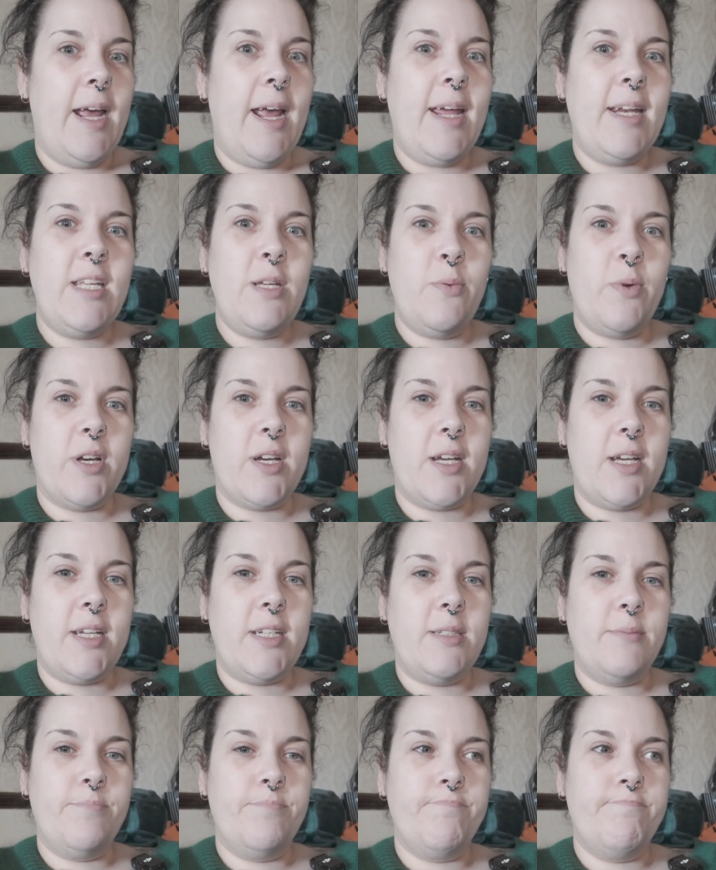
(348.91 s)

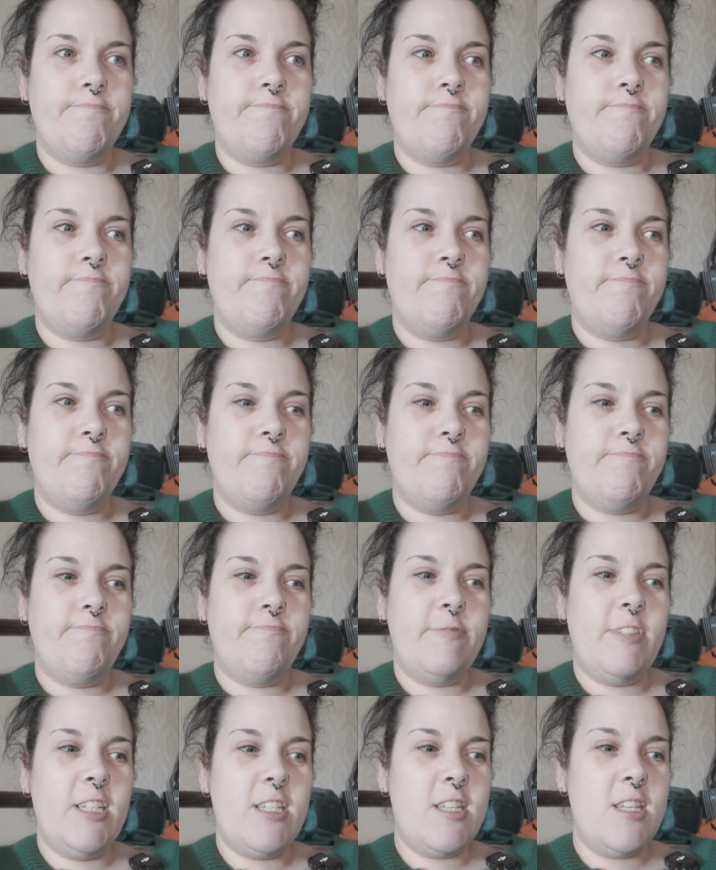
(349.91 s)
Anyway,
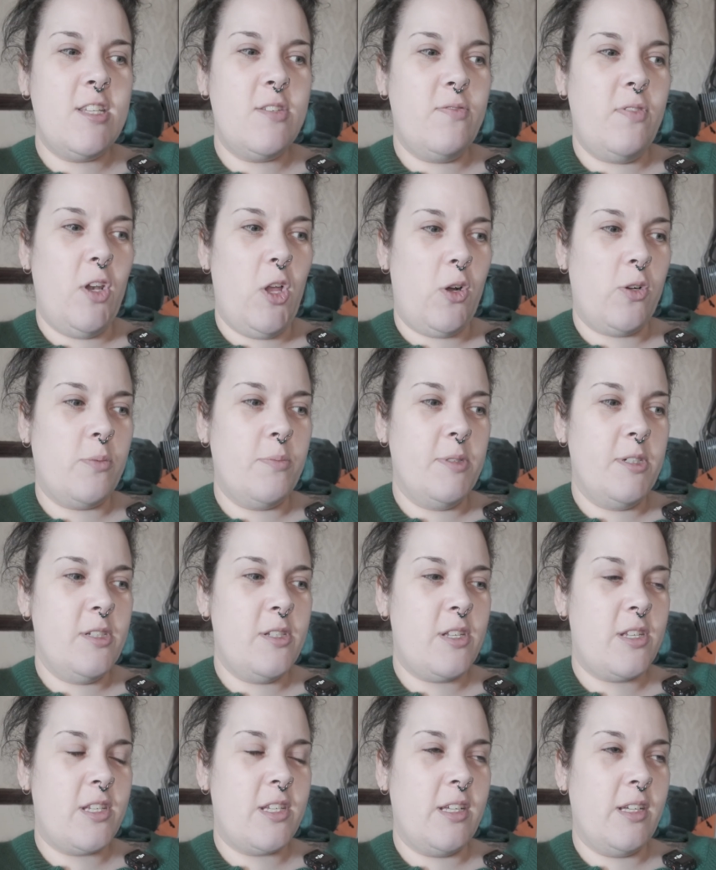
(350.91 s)
this is
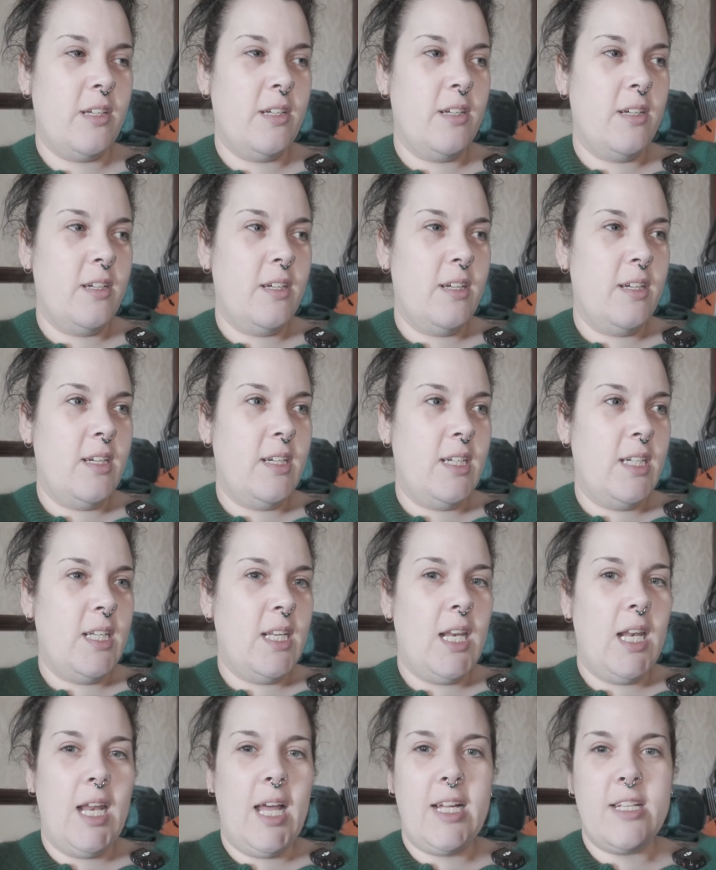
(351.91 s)
Vlogmas.
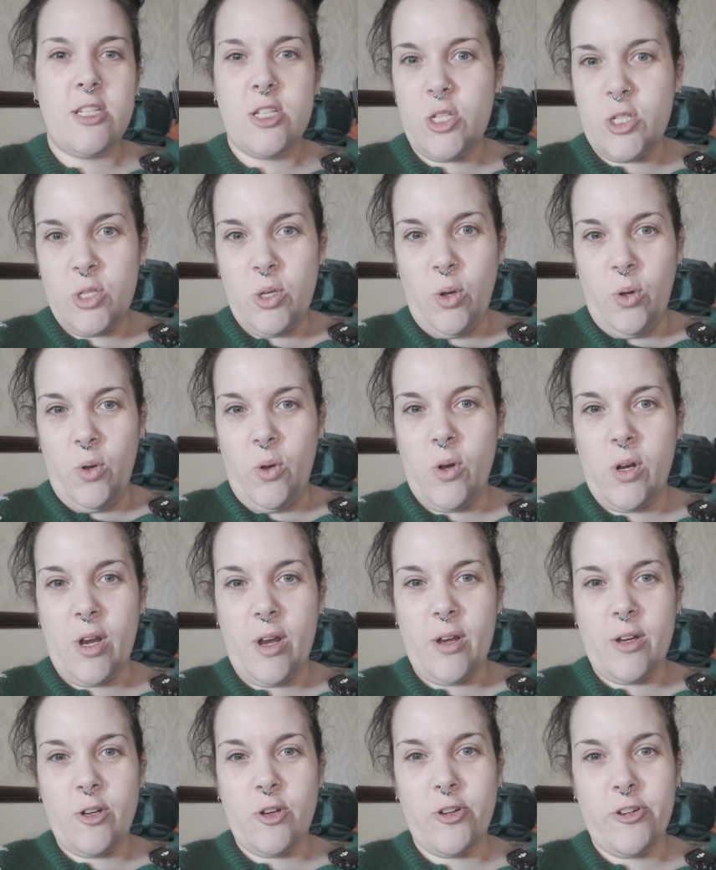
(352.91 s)
Let's
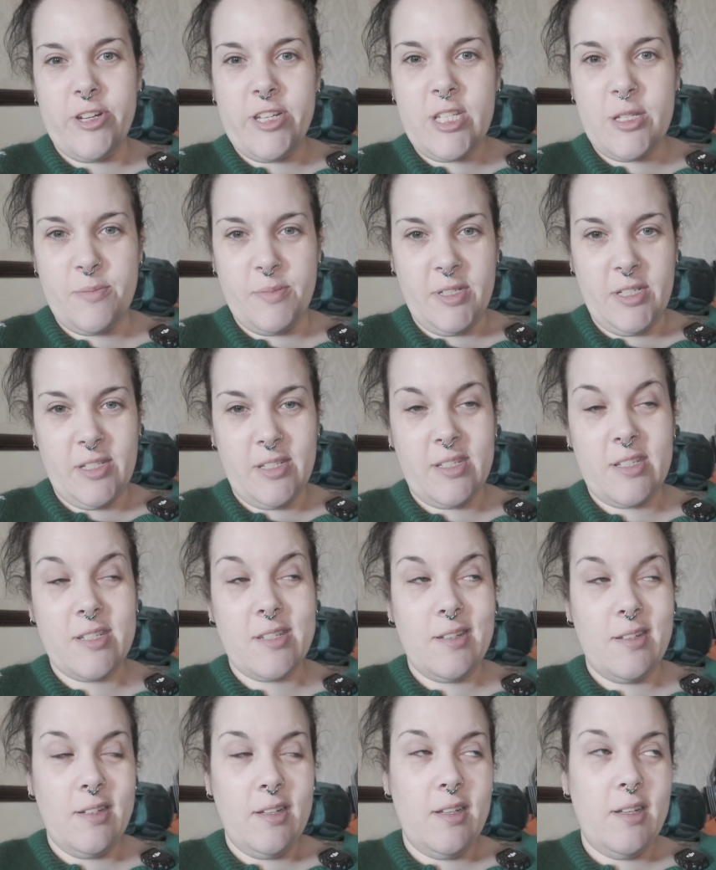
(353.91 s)
talk
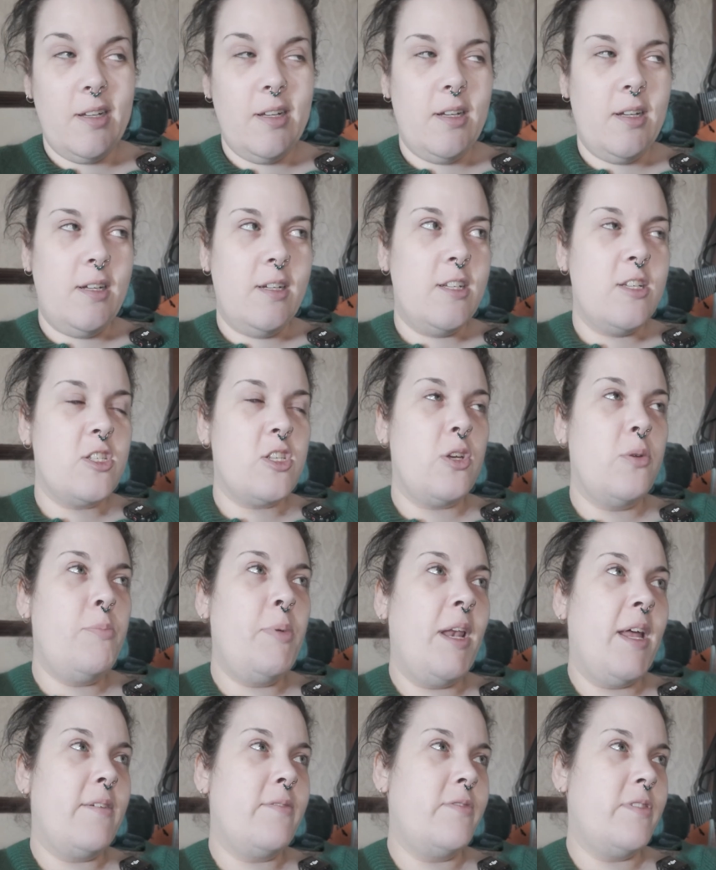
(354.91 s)
Christmas. So
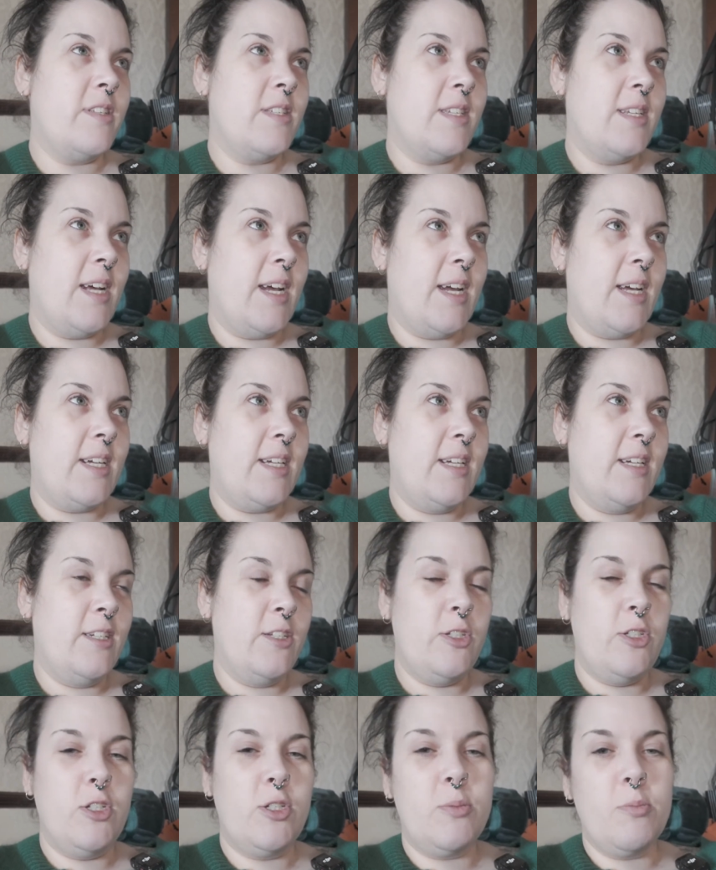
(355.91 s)
plan for today,
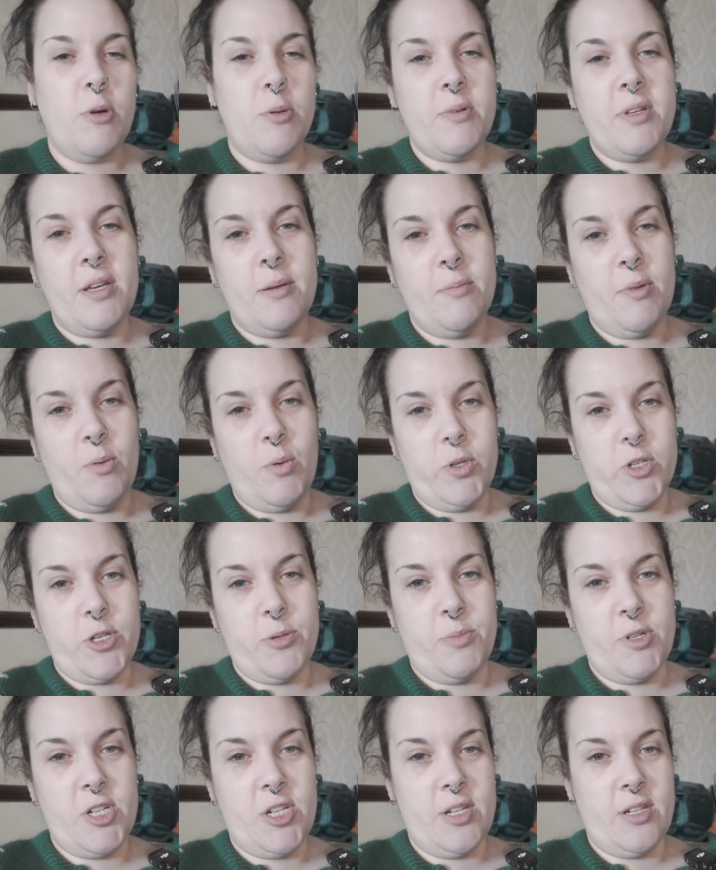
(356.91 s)
you can probably hear my
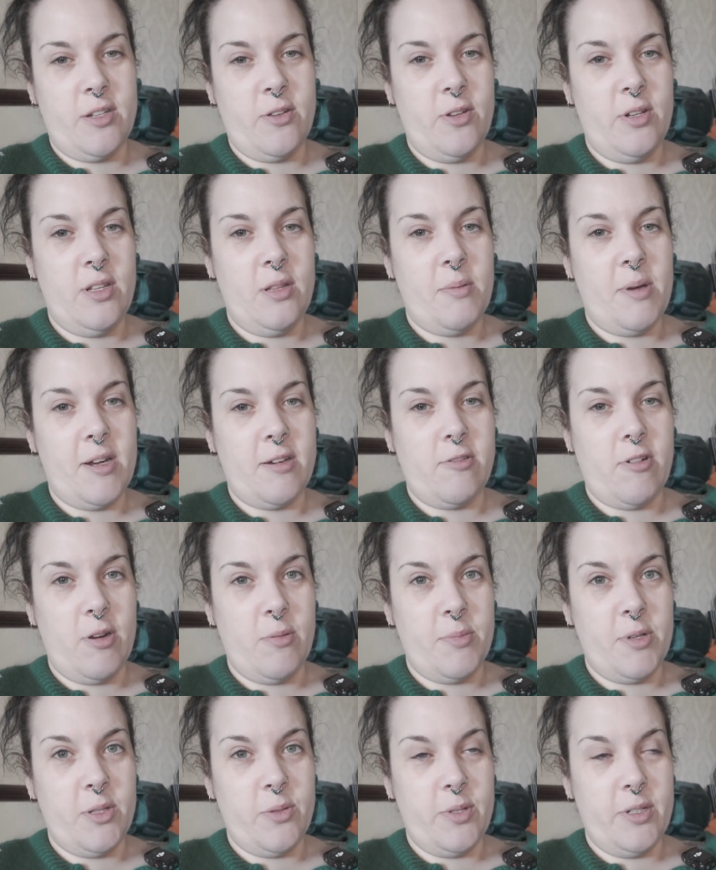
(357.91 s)
washing machine going in the
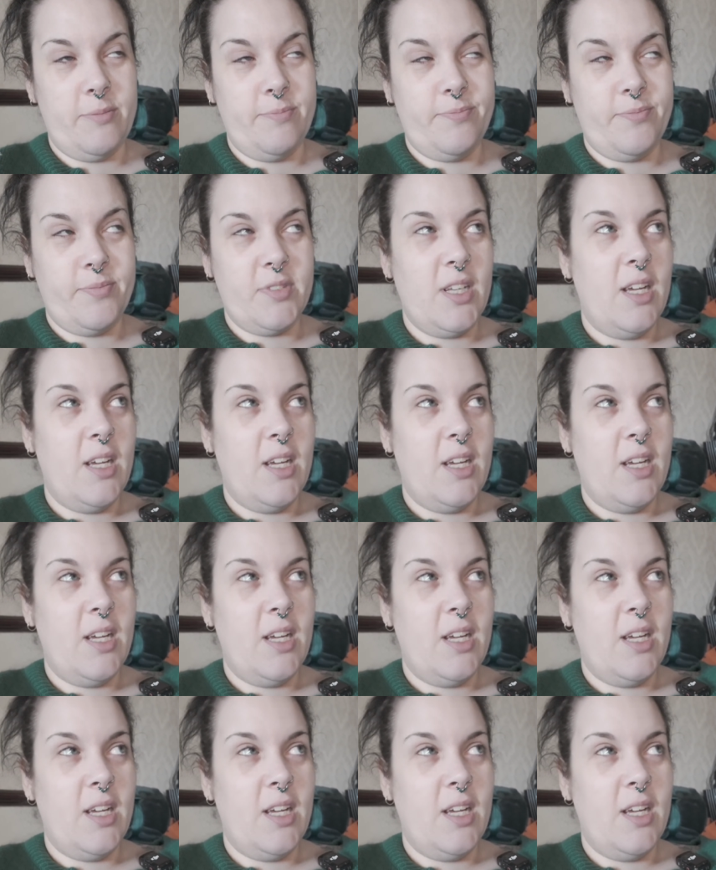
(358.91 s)
background, by the way.